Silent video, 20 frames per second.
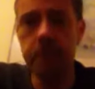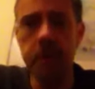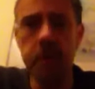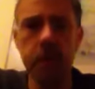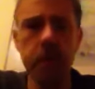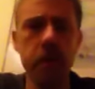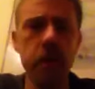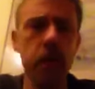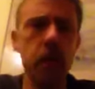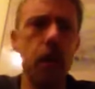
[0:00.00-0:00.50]

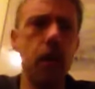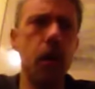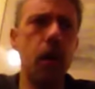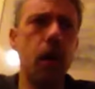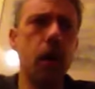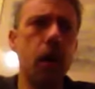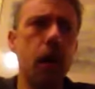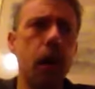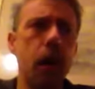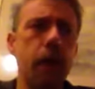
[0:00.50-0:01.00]
You
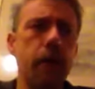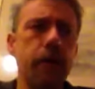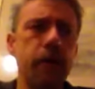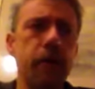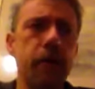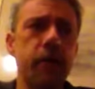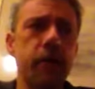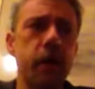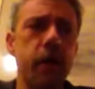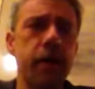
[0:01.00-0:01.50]
know, you
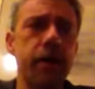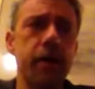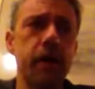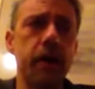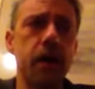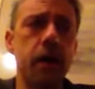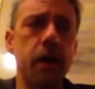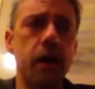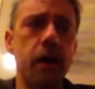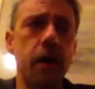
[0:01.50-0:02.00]
can
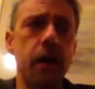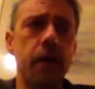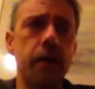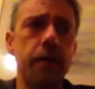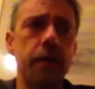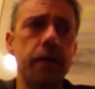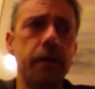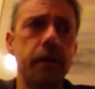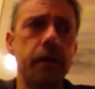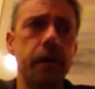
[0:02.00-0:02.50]
either
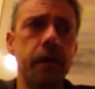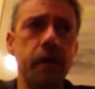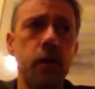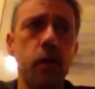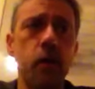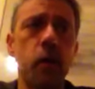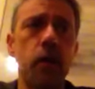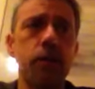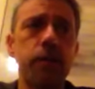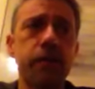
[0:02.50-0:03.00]
kill
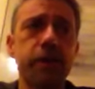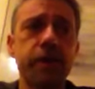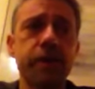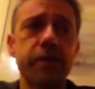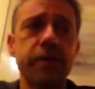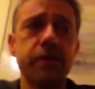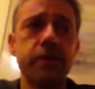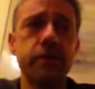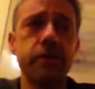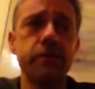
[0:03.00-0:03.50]
one
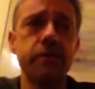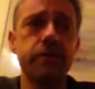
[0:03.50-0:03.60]
person